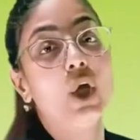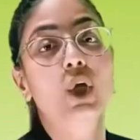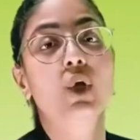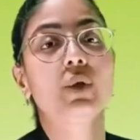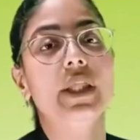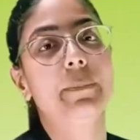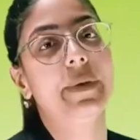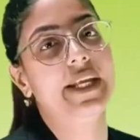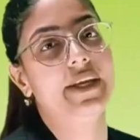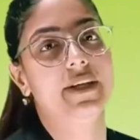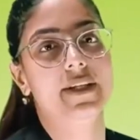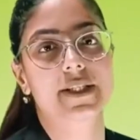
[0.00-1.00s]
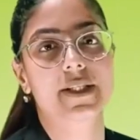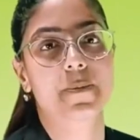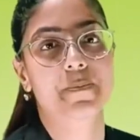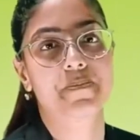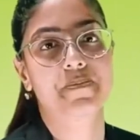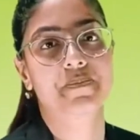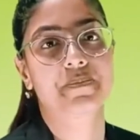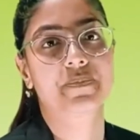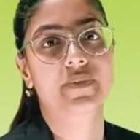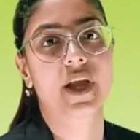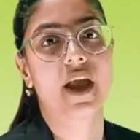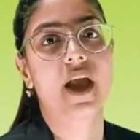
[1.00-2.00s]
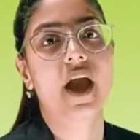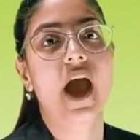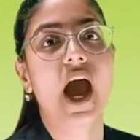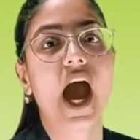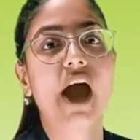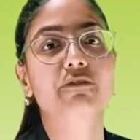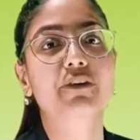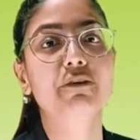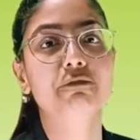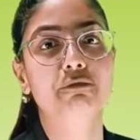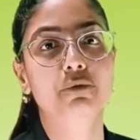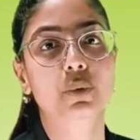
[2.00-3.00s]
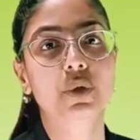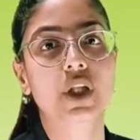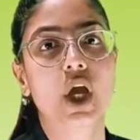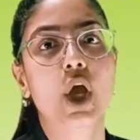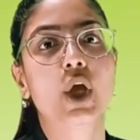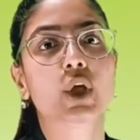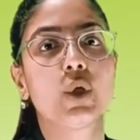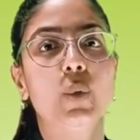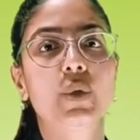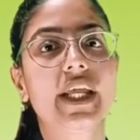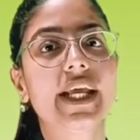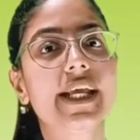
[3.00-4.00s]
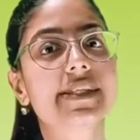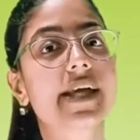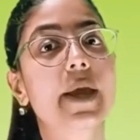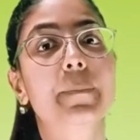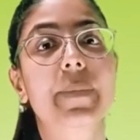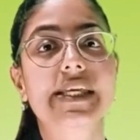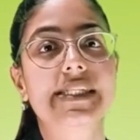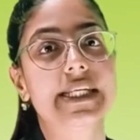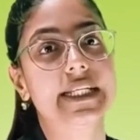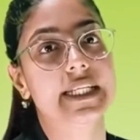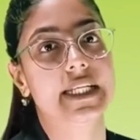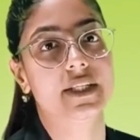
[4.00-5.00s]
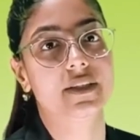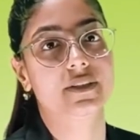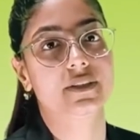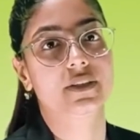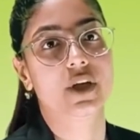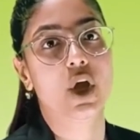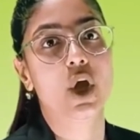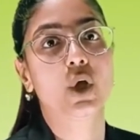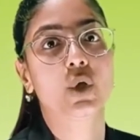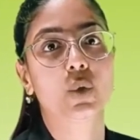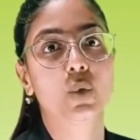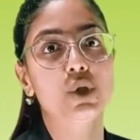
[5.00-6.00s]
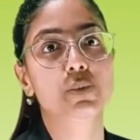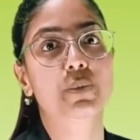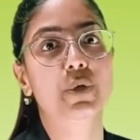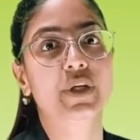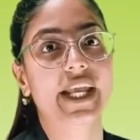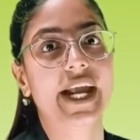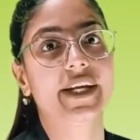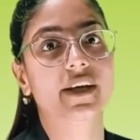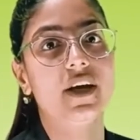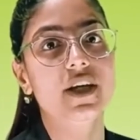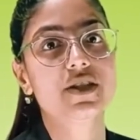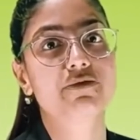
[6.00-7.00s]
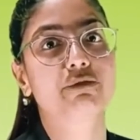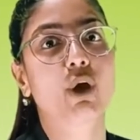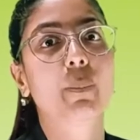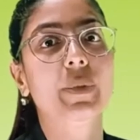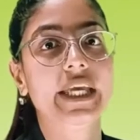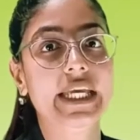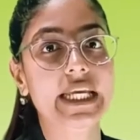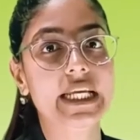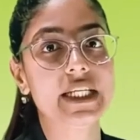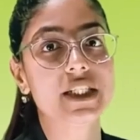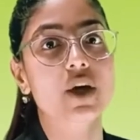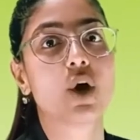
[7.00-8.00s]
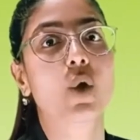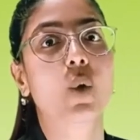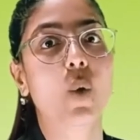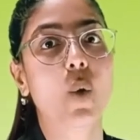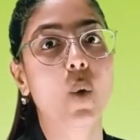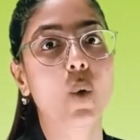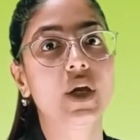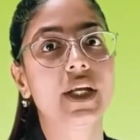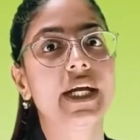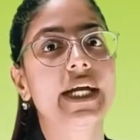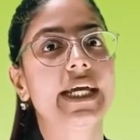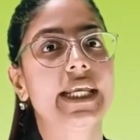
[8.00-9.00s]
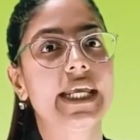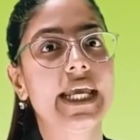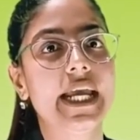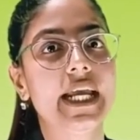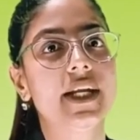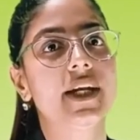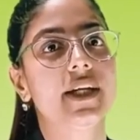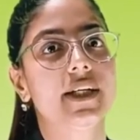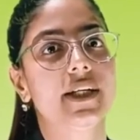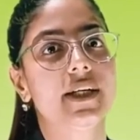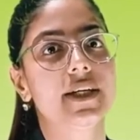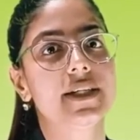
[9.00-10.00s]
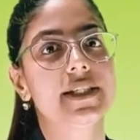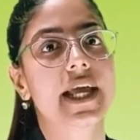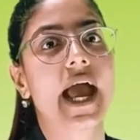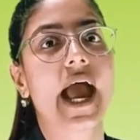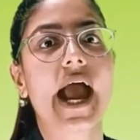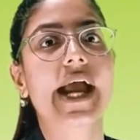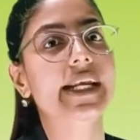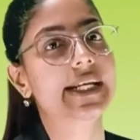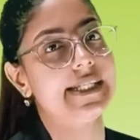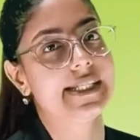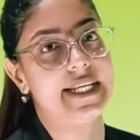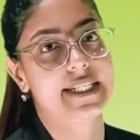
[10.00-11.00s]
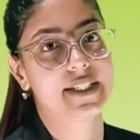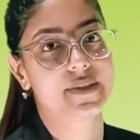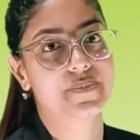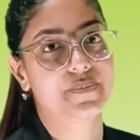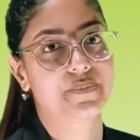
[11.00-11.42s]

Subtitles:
Clothing Materials. After food, clothing is our basic need. Clothes protect us from heat, cold, rain, dust and insects.